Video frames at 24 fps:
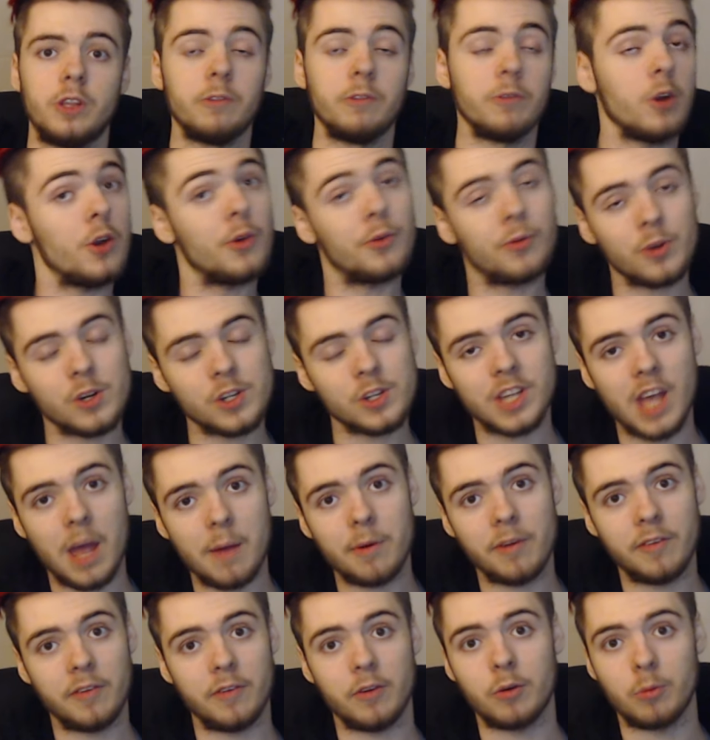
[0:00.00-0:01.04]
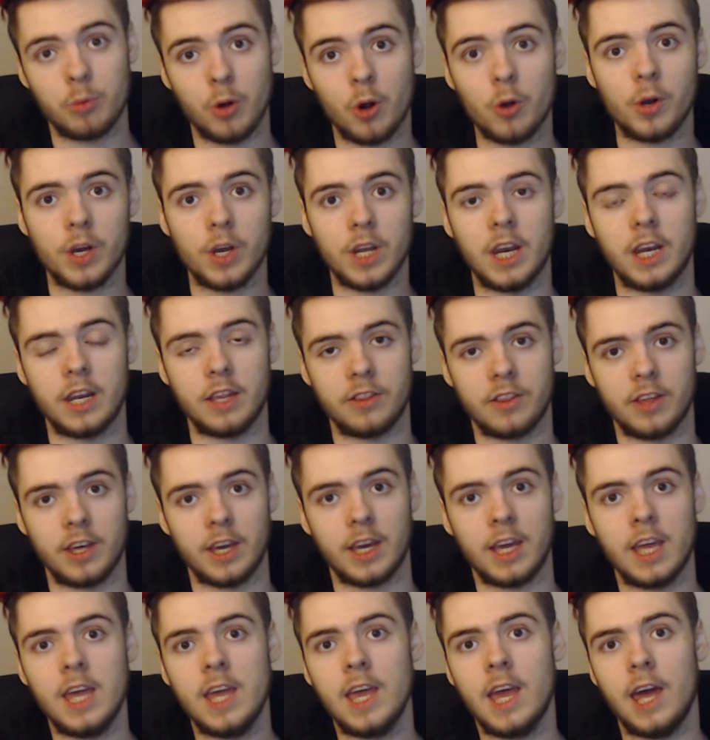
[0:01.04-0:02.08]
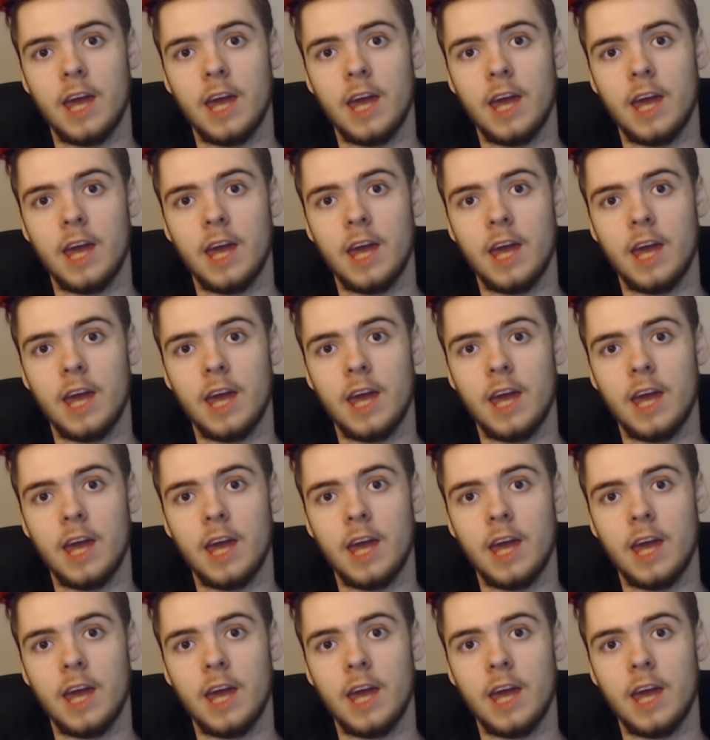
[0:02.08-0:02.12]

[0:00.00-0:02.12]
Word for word: The very first time I've ever broken anything.